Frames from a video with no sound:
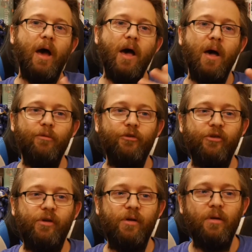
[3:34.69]

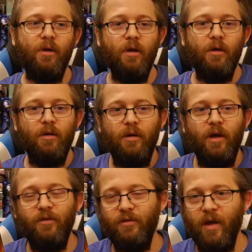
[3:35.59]
bombs, and,
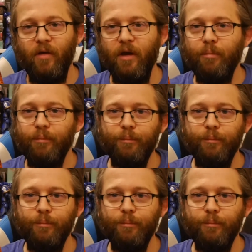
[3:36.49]
as I said, like,